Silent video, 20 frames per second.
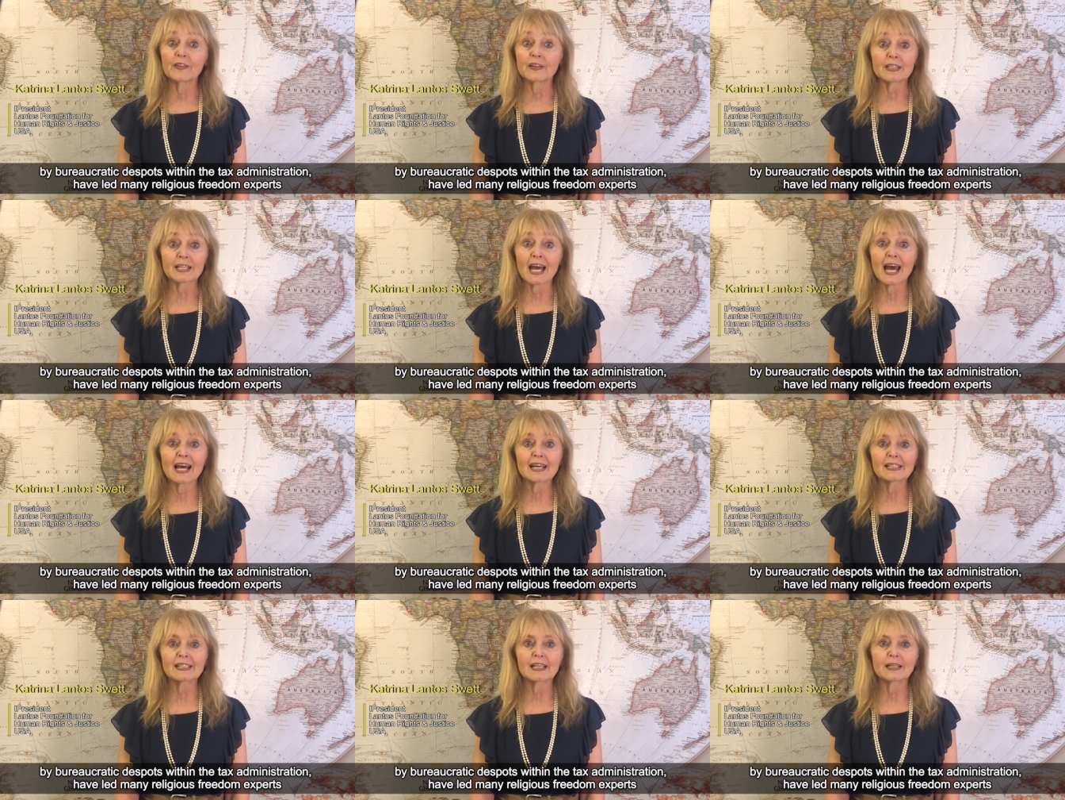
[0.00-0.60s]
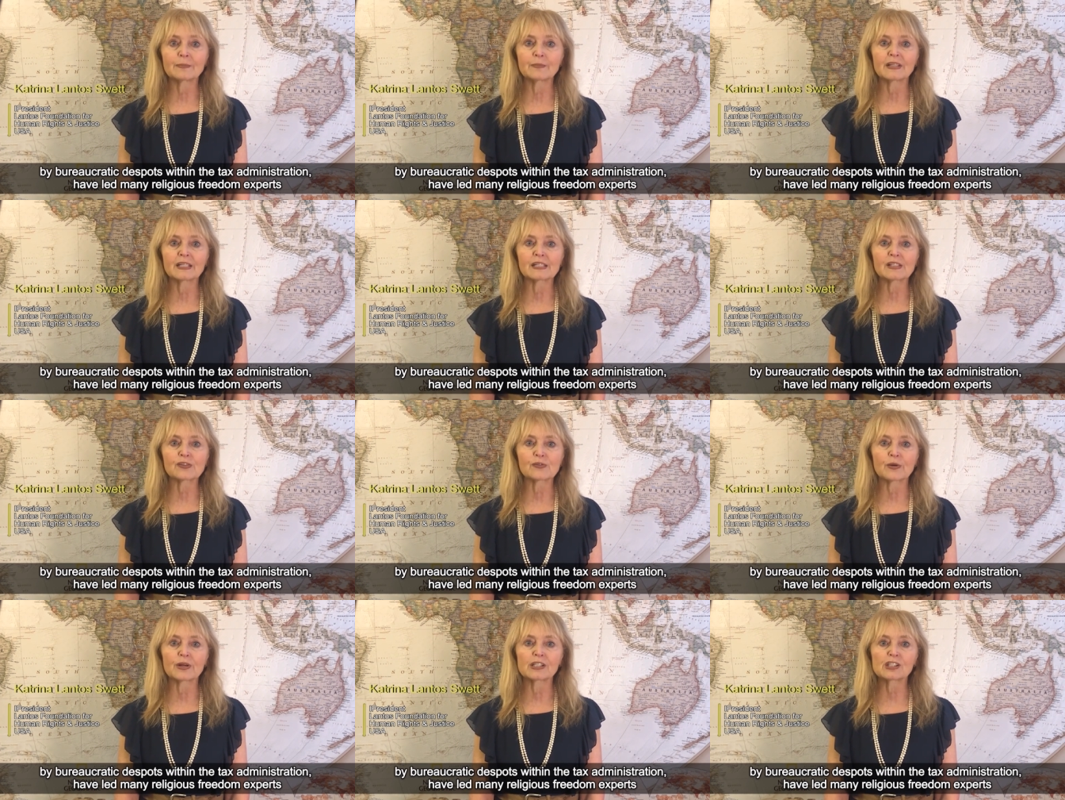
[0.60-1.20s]
tax
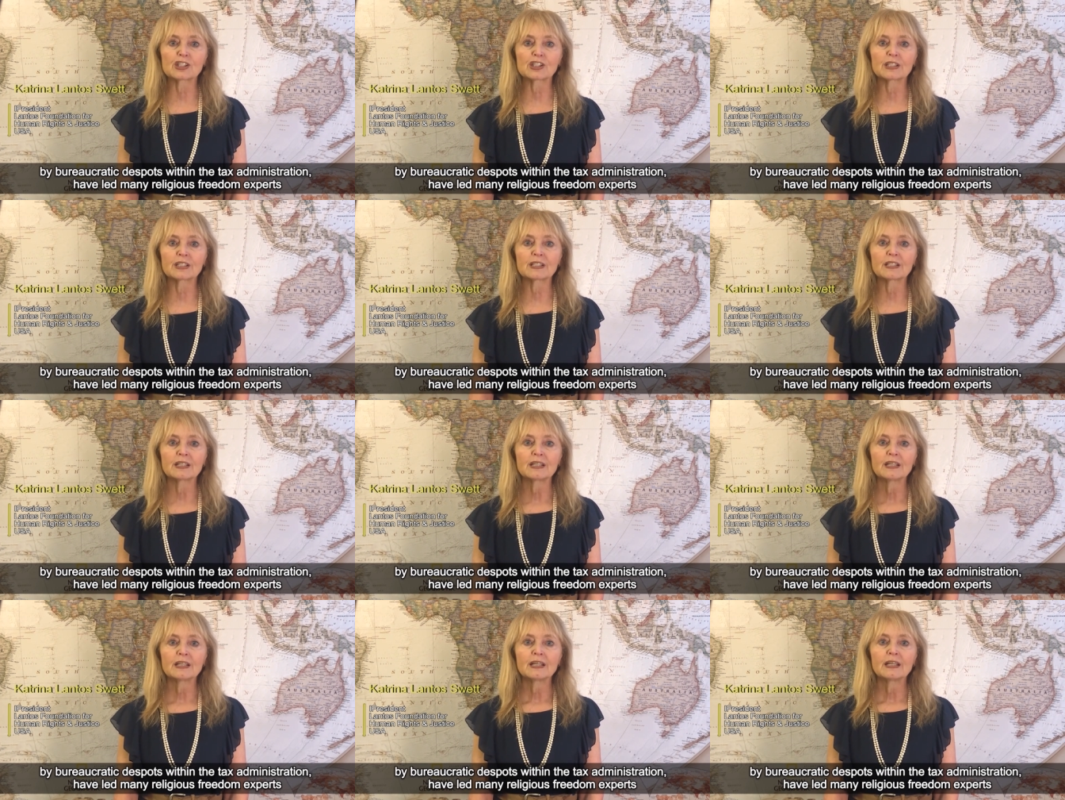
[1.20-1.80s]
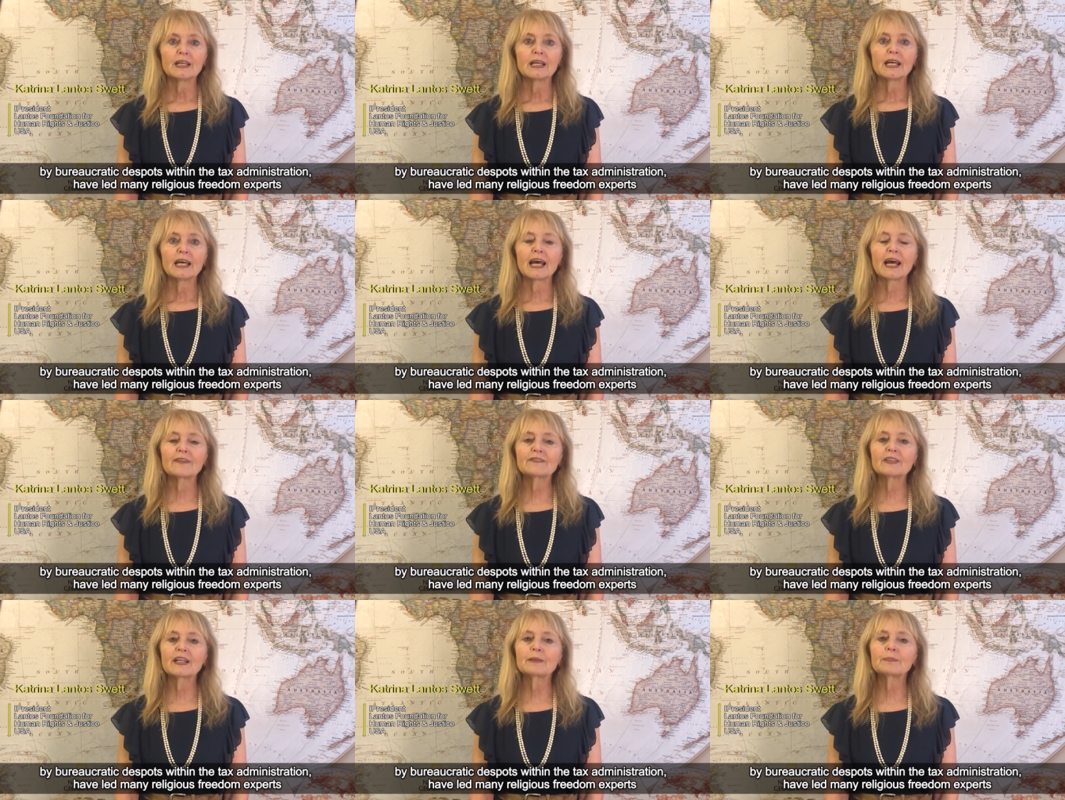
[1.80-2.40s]
administration
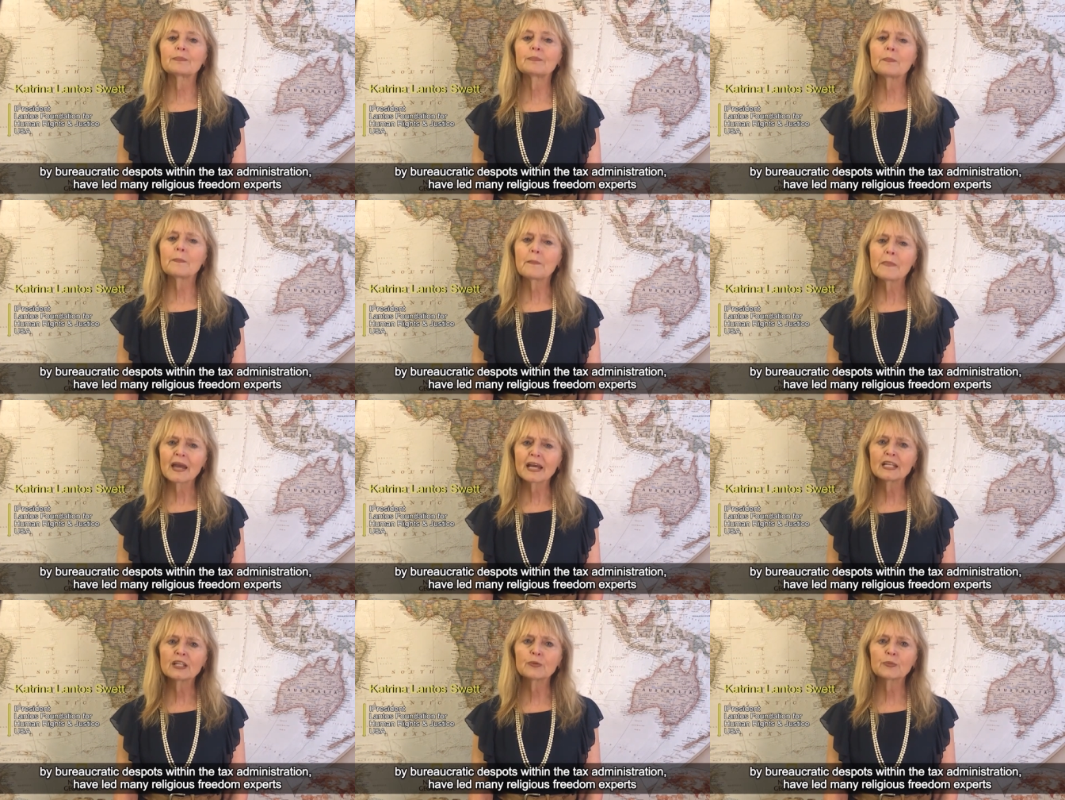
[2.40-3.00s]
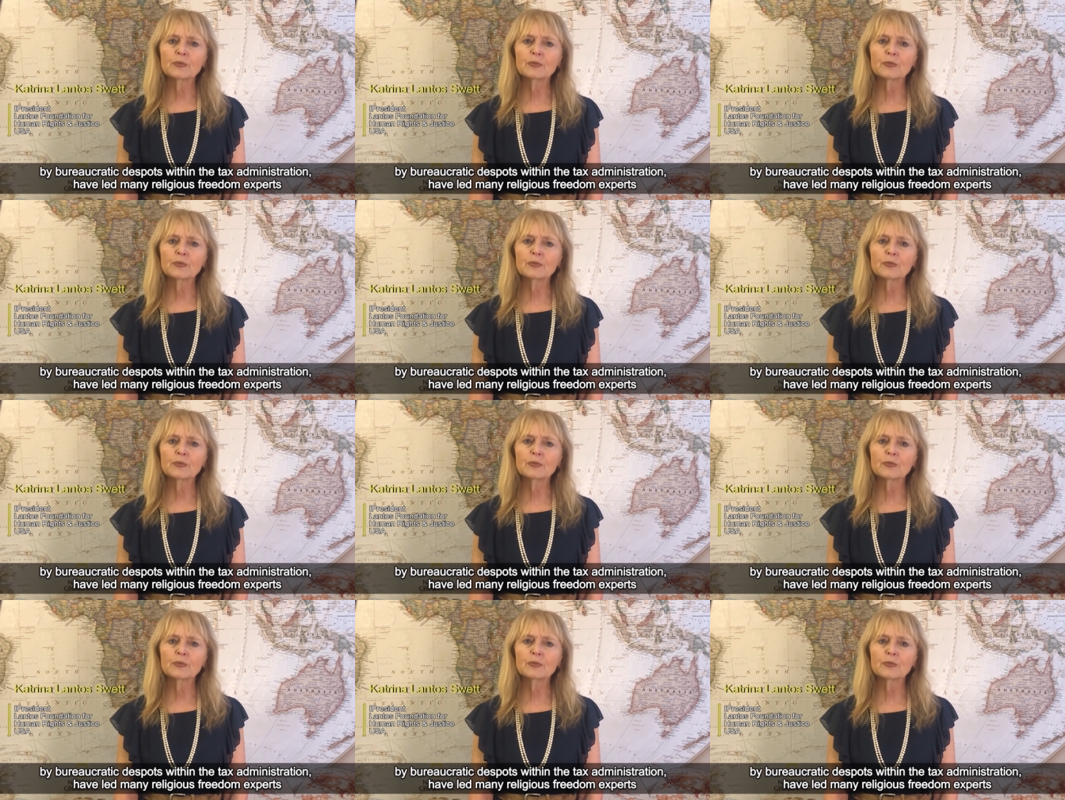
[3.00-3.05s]
have led many